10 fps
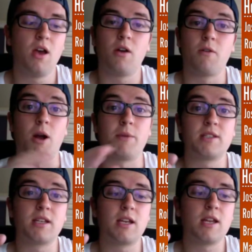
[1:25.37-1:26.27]

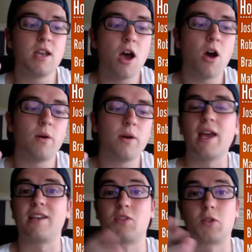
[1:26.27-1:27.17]
Robinson Cano, he
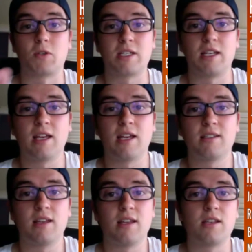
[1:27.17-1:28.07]
has thirteen hits
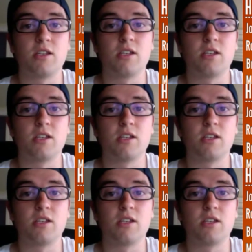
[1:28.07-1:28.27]
and